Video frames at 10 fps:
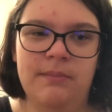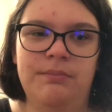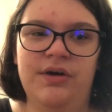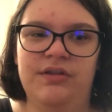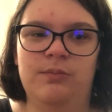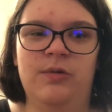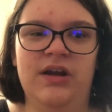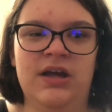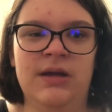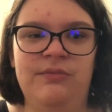But when
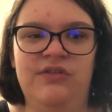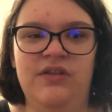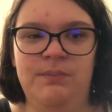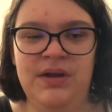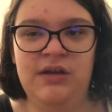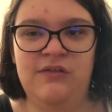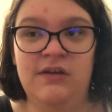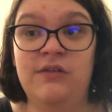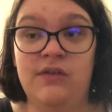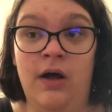it comes to the
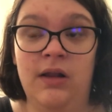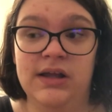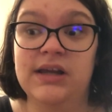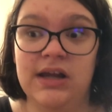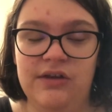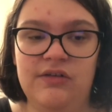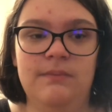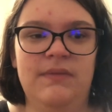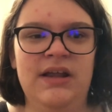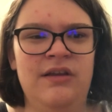pieces, I'll eat it.
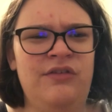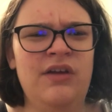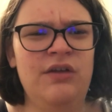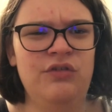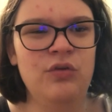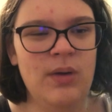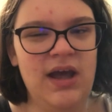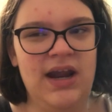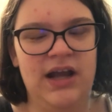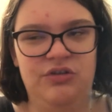And it's not too
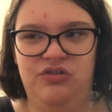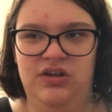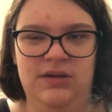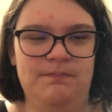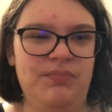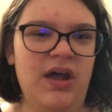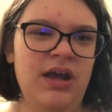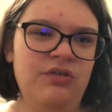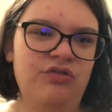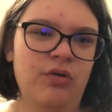bad, actually.
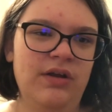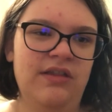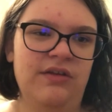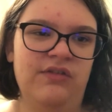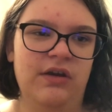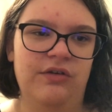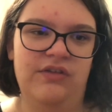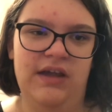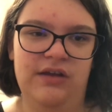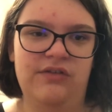I enjoyed this year's
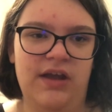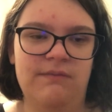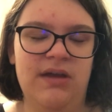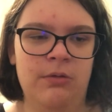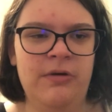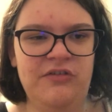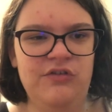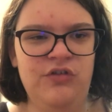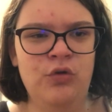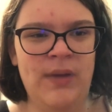Thanksgiving. It
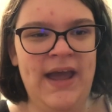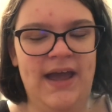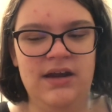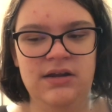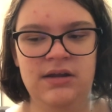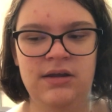wasn't too bad.